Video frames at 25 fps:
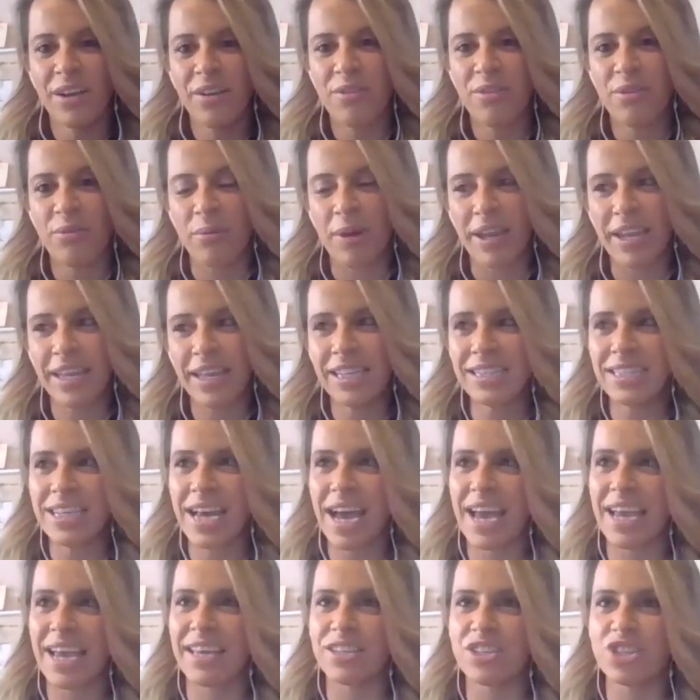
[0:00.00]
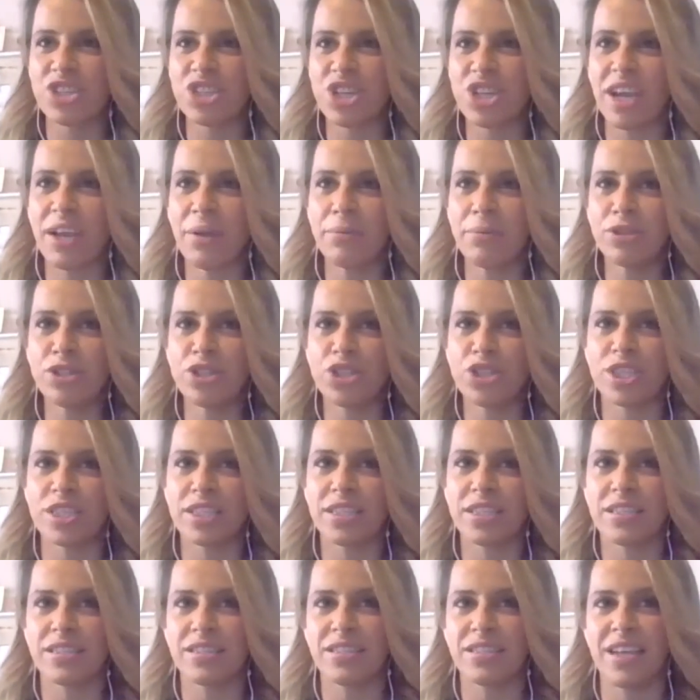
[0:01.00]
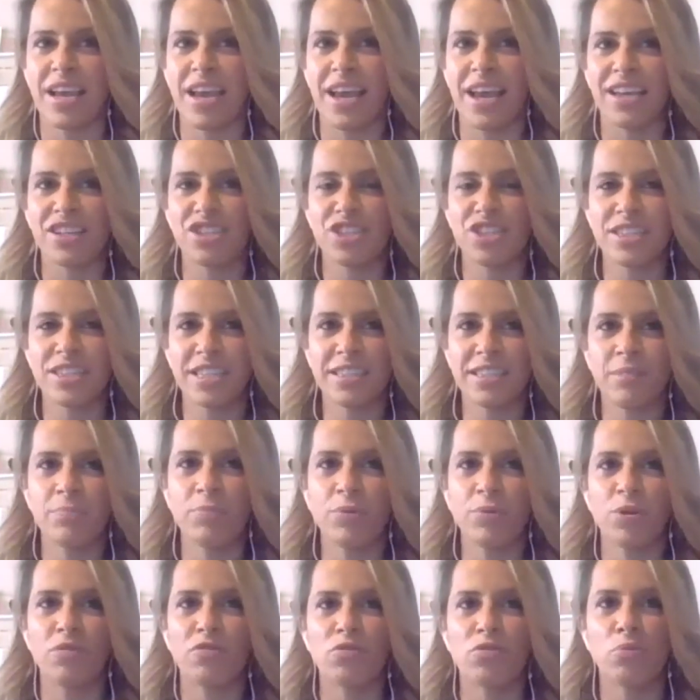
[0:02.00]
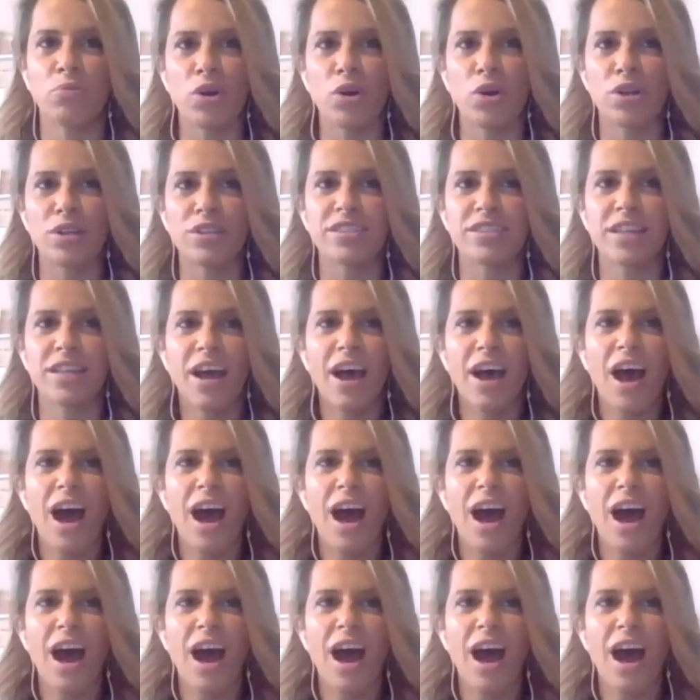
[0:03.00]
the wedding day, and she was just, she said some beautiful words.